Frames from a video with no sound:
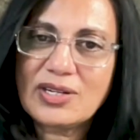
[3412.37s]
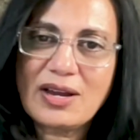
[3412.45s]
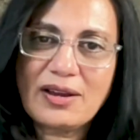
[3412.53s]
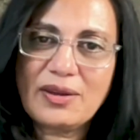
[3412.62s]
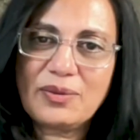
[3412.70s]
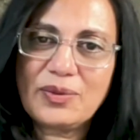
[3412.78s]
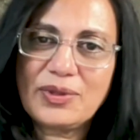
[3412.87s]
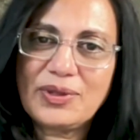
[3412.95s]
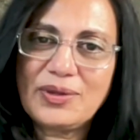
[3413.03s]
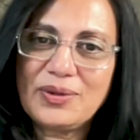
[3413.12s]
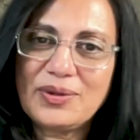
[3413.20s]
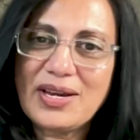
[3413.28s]
talking with
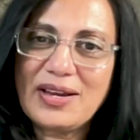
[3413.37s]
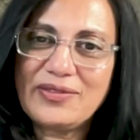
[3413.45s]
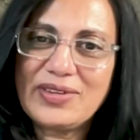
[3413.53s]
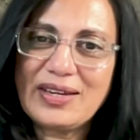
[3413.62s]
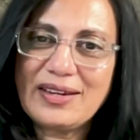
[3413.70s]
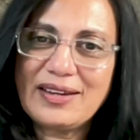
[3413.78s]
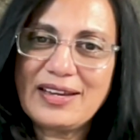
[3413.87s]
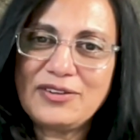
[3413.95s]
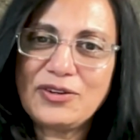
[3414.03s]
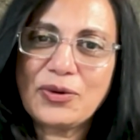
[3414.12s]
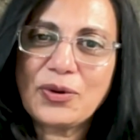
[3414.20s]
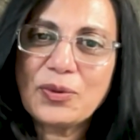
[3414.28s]
you, Kavya, and
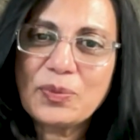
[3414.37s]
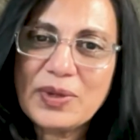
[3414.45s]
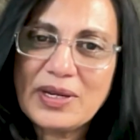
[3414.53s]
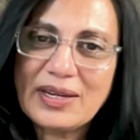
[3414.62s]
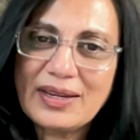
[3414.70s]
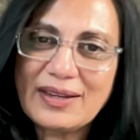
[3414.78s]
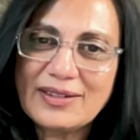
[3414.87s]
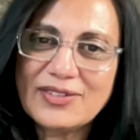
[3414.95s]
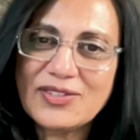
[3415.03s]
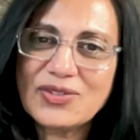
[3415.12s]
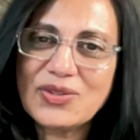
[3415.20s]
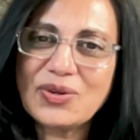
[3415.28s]
your
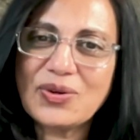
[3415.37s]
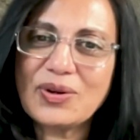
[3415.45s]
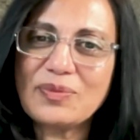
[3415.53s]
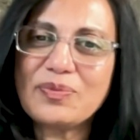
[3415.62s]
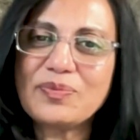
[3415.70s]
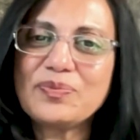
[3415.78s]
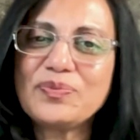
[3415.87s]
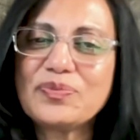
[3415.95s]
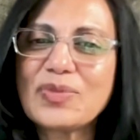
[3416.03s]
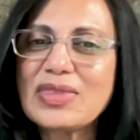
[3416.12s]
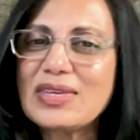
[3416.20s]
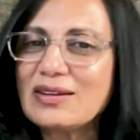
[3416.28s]
openness, your
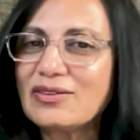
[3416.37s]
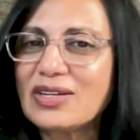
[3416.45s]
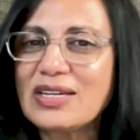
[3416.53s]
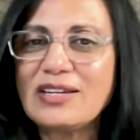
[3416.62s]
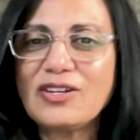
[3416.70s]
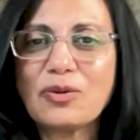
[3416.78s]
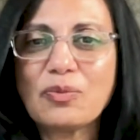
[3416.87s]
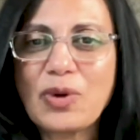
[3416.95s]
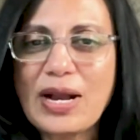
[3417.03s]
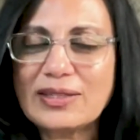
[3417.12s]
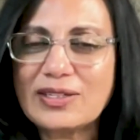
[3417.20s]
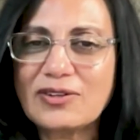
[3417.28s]
theory, your
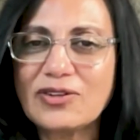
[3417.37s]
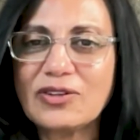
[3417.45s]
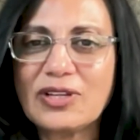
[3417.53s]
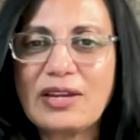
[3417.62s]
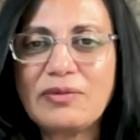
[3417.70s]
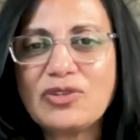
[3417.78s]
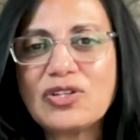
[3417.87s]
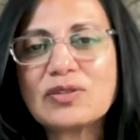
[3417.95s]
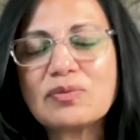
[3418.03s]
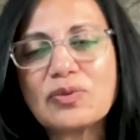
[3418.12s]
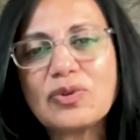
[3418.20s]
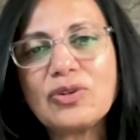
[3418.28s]
practical, and just
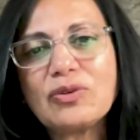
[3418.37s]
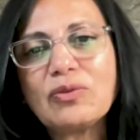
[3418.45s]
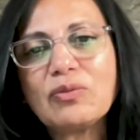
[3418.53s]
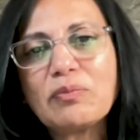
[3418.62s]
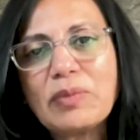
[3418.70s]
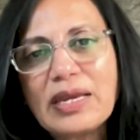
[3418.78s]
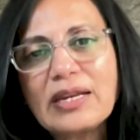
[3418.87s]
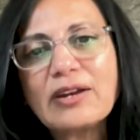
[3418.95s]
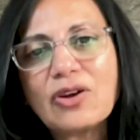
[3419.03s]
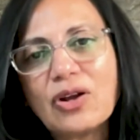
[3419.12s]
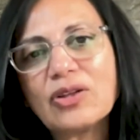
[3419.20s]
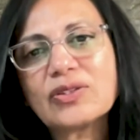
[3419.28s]
you made it
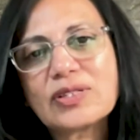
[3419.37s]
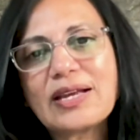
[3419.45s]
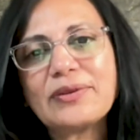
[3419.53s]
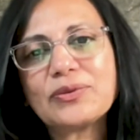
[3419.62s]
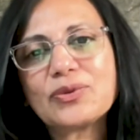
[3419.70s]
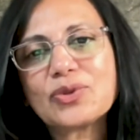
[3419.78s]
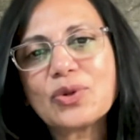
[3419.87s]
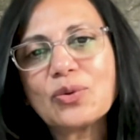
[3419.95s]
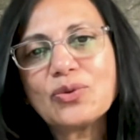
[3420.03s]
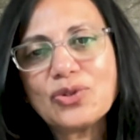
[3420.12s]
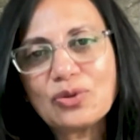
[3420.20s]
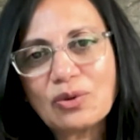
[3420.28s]
all sound so
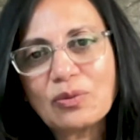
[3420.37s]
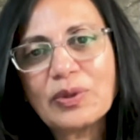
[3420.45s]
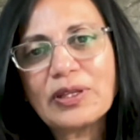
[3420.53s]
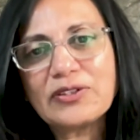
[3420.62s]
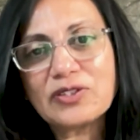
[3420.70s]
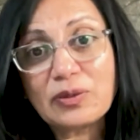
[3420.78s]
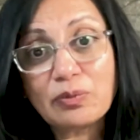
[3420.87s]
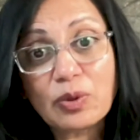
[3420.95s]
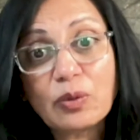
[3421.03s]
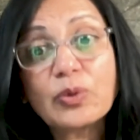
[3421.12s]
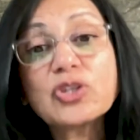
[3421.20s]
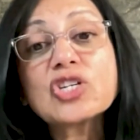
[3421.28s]
doable and
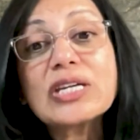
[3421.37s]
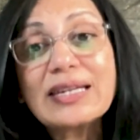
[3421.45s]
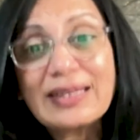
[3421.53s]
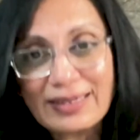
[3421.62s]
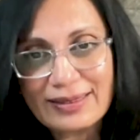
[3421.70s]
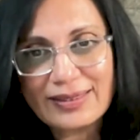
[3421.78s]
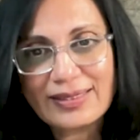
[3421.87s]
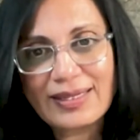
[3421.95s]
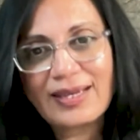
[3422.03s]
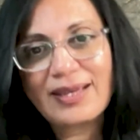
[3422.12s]
simple, which it is.